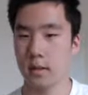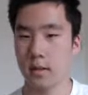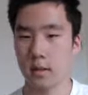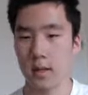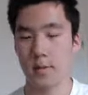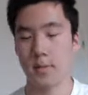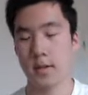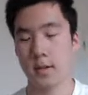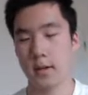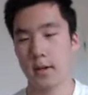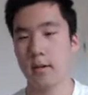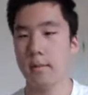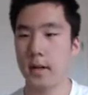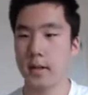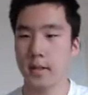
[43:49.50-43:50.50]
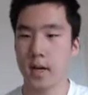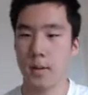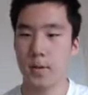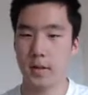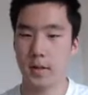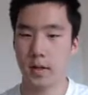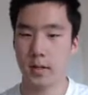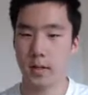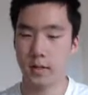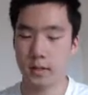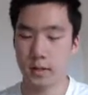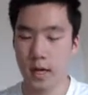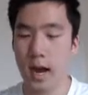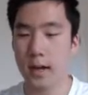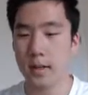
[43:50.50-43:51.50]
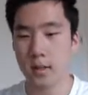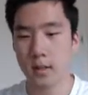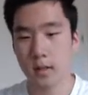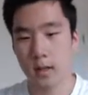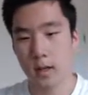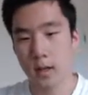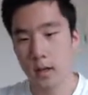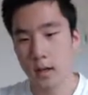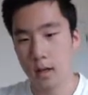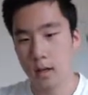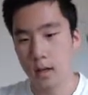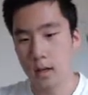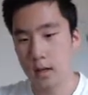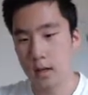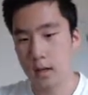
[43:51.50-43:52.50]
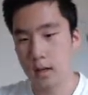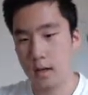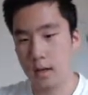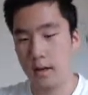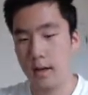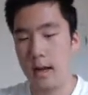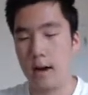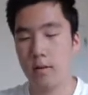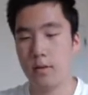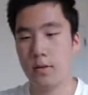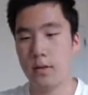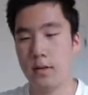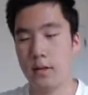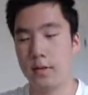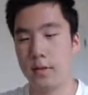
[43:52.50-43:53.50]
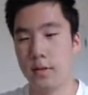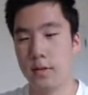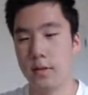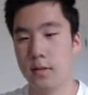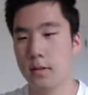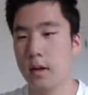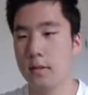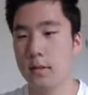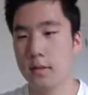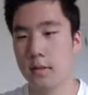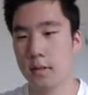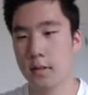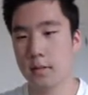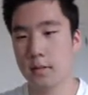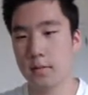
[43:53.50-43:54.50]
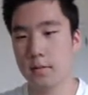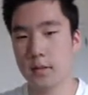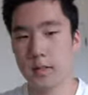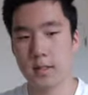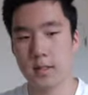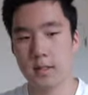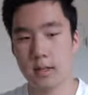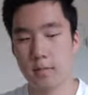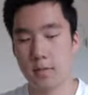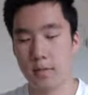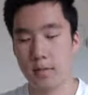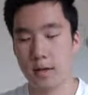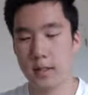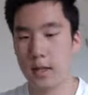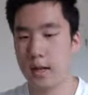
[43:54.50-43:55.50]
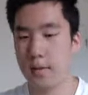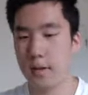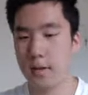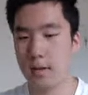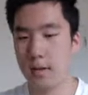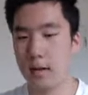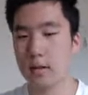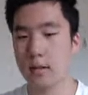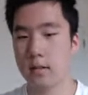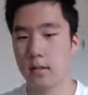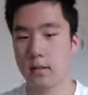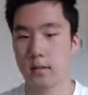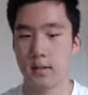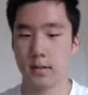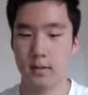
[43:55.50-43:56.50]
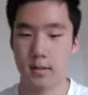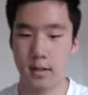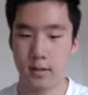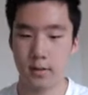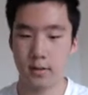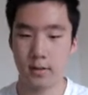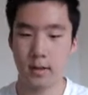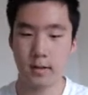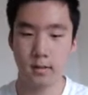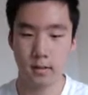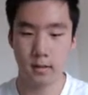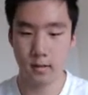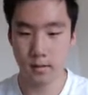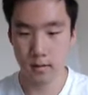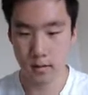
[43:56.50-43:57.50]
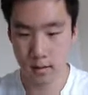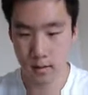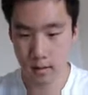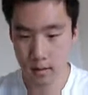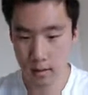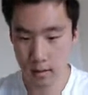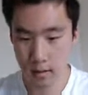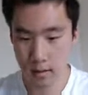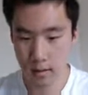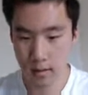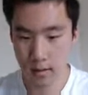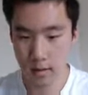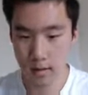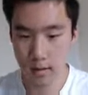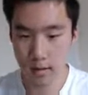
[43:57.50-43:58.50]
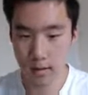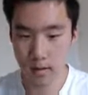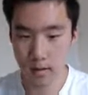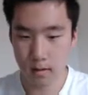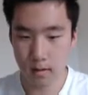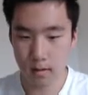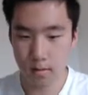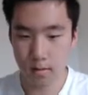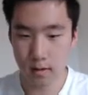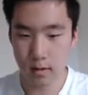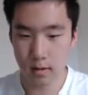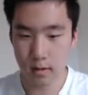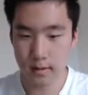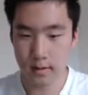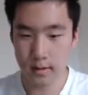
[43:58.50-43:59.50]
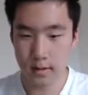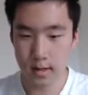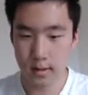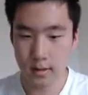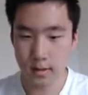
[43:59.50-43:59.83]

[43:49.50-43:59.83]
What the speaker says: let me know by typing done in the chat. However, if you're not done, please tell me by typing not done in the chat, okay? Or well, actually